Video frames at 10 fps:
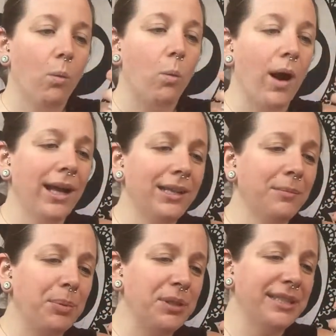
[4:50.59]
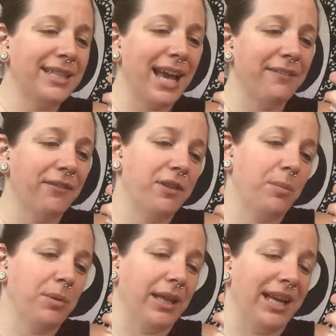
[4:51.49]
1% for
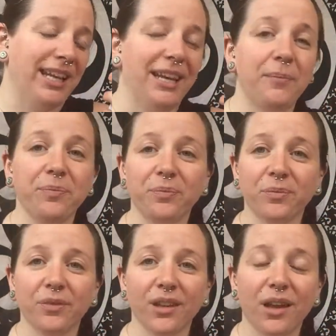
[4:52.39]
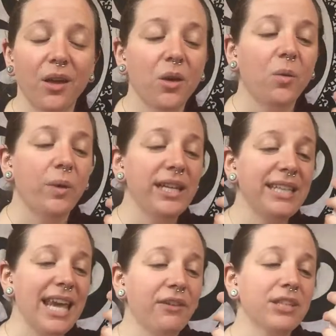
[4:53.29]
the planet. We
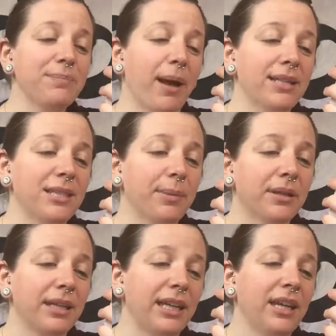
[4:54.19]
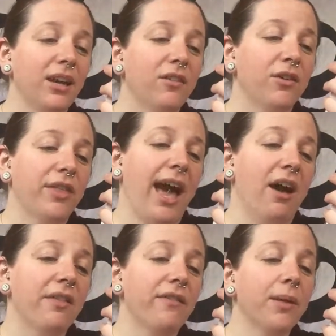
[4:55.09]
take responsibility for the
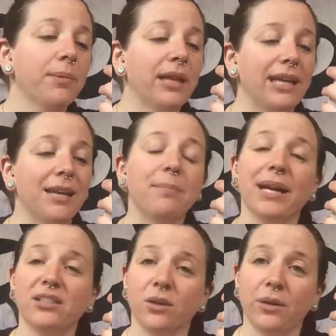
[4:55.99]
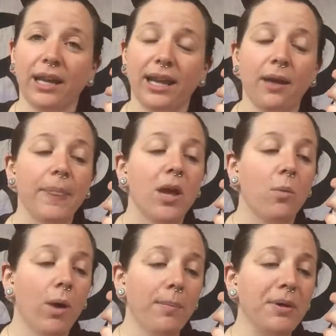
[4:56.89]
health of our planet by donating
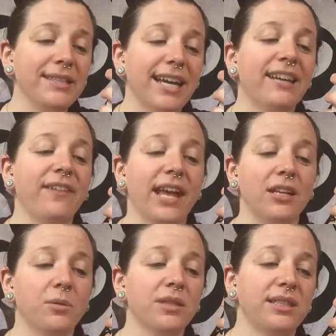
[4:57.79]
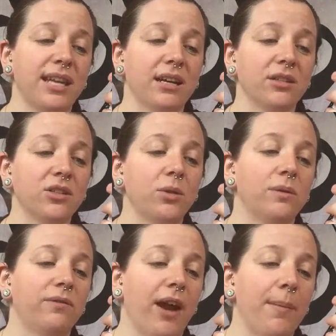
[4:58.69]
1% of annual sales to
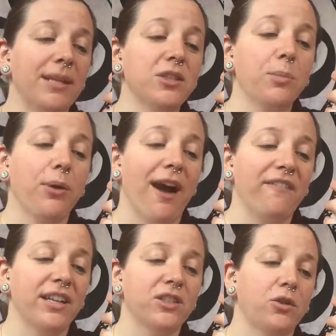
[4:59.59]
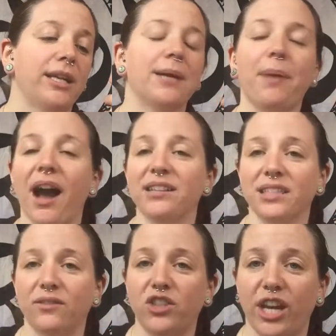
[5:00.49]
environmental profits, creating
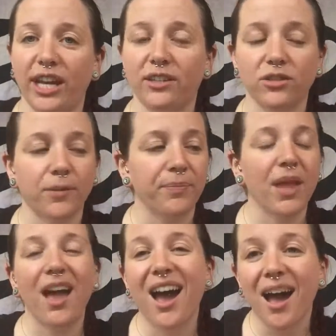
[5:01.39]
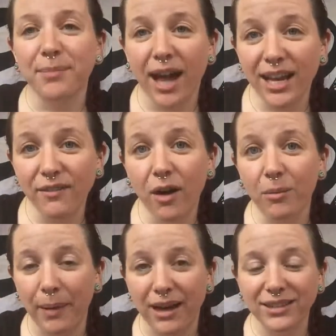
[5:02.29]
positive change. I'm kind of
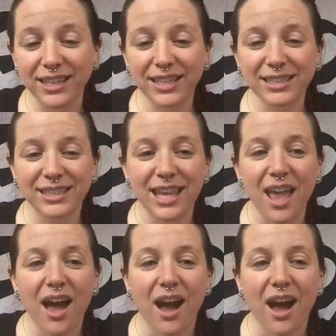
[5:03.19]
all about this.